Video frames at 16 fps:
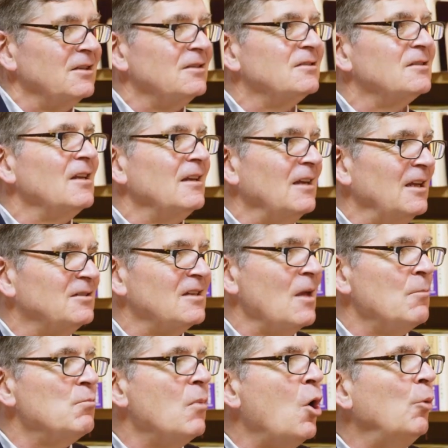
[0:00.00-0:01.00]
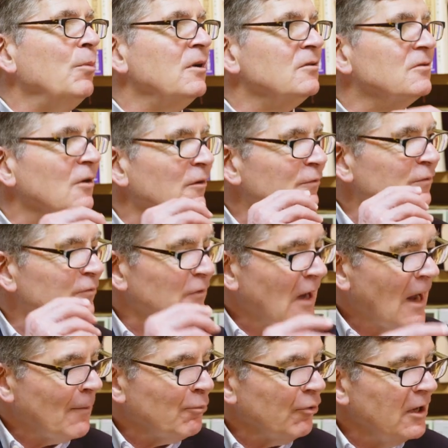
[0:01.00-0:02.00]
it's the moment of
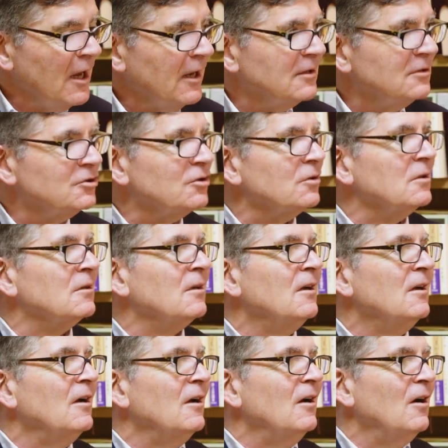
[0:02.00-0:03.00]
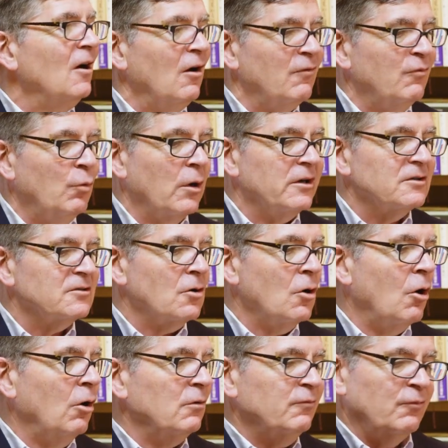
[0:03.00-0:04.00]
apprehension of what is
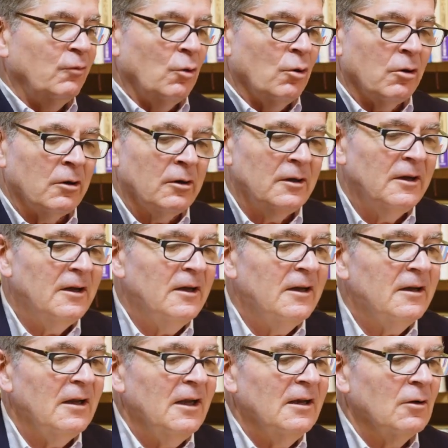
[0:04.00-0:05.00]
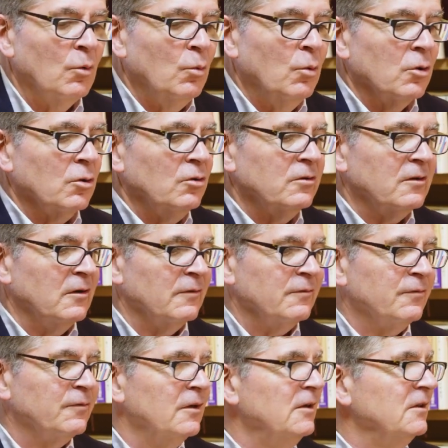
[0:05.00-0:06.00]
called for in a world
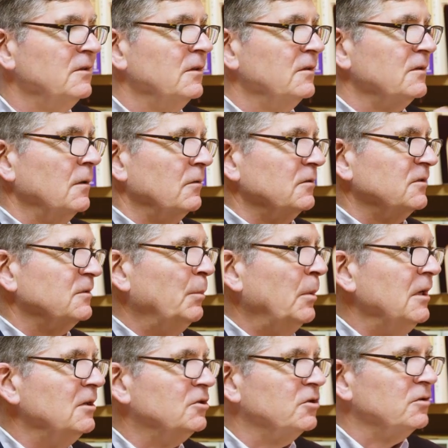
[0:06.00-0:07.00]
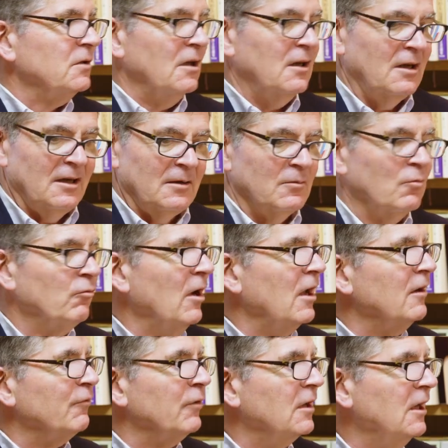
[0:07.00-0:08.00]
of speech and mm-hmm.
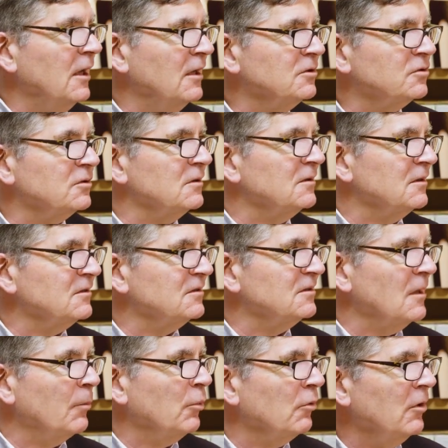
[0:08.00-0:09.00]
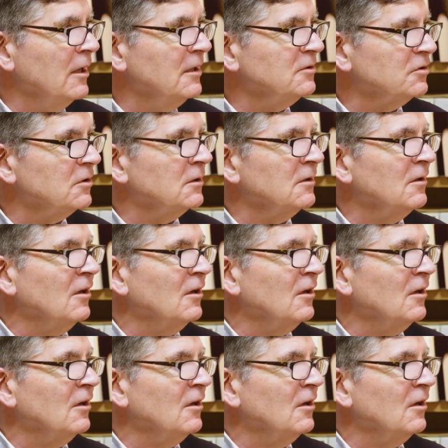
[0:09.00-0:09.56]
reification and separation.